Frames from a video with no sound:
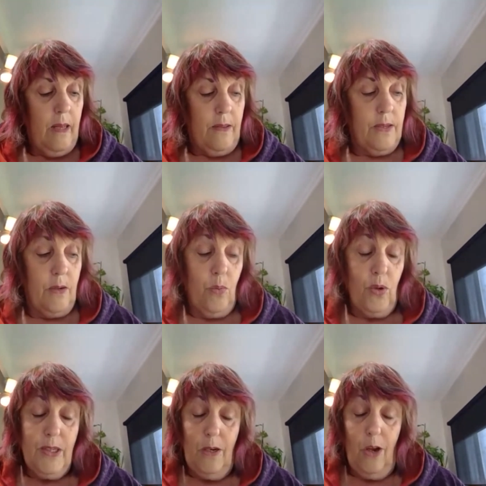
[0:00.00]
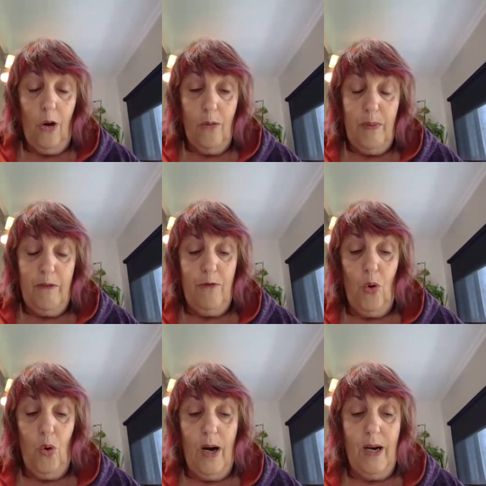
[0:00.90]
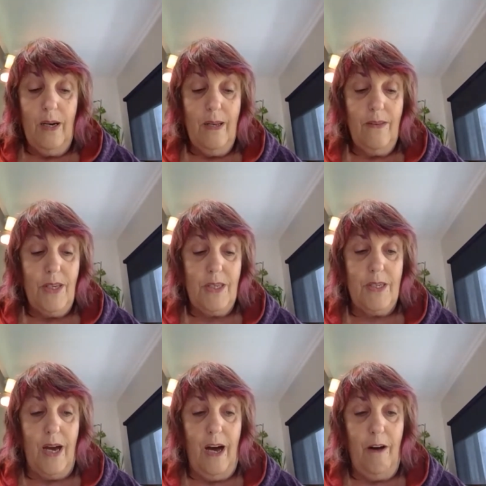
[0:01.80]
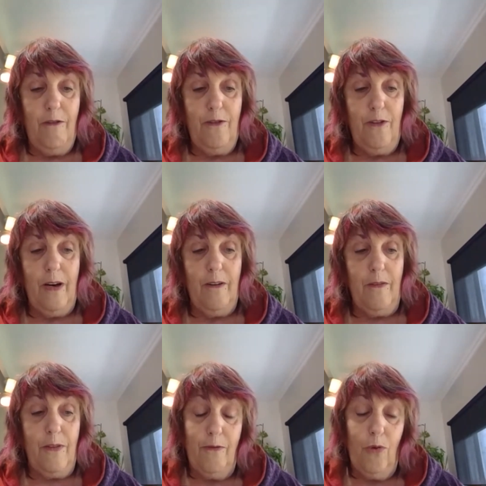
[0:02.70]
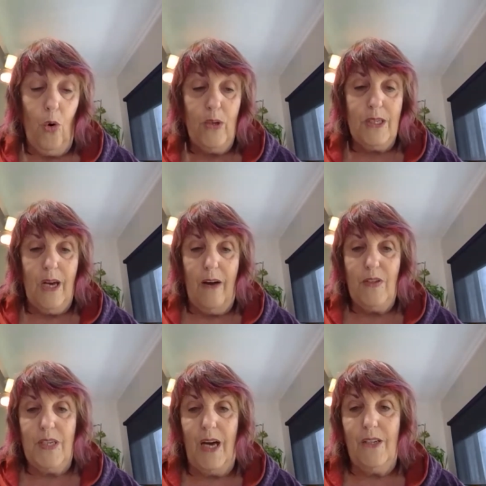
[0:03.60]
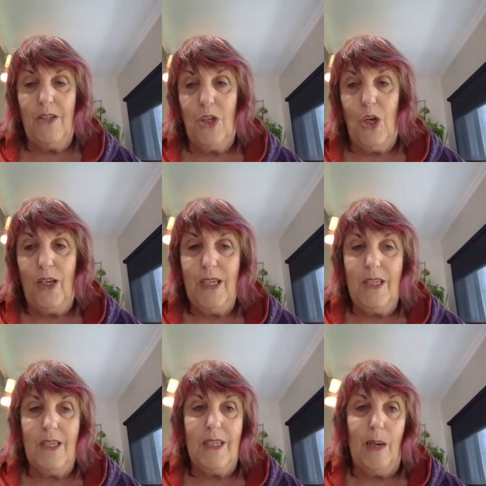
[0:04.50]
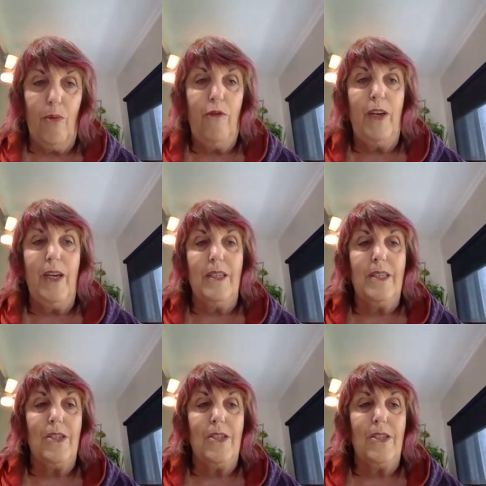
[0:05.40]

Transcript: It wasn't long before the staff, the 4 staff, started turning into double figures.